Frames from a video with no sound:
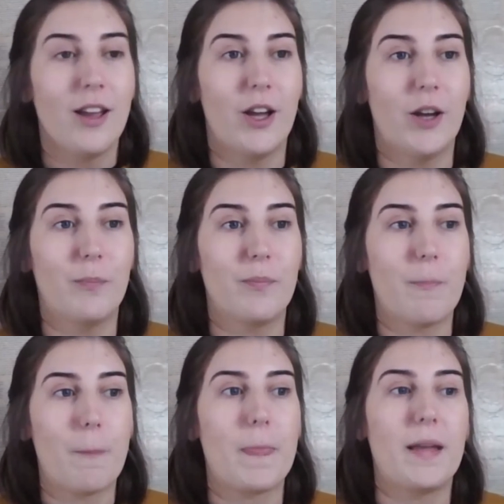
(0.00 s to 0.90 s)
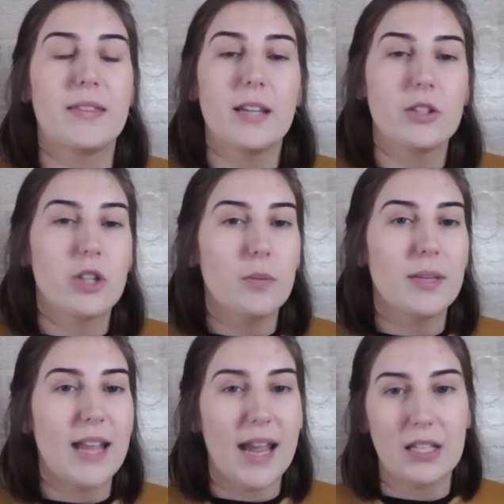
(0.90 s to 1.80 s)
And I don't
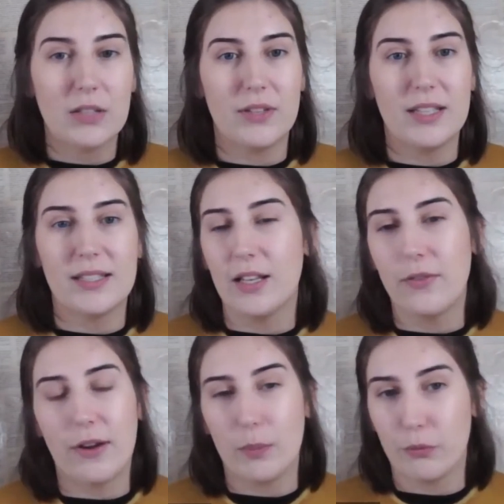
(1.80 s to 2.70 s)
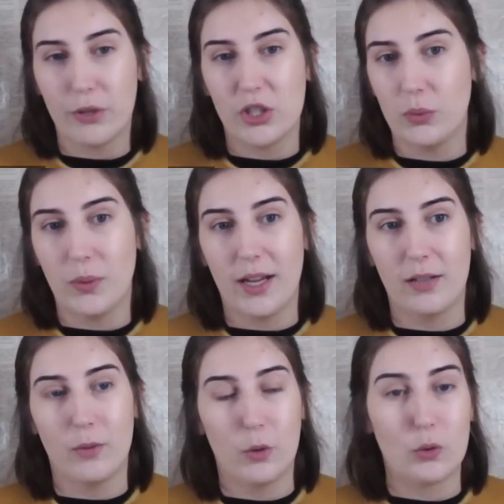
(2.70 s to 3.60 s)
mean any of these in a very preachy
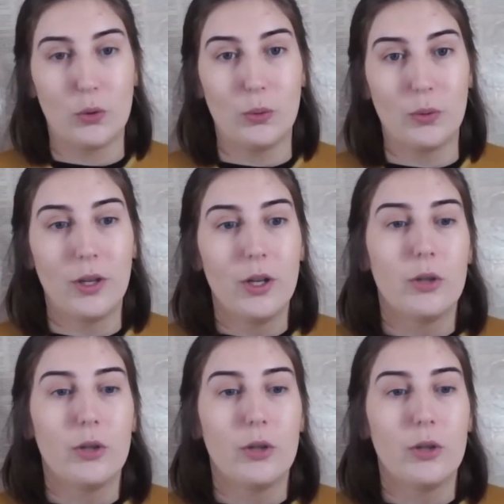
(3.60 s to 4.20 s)
way at all.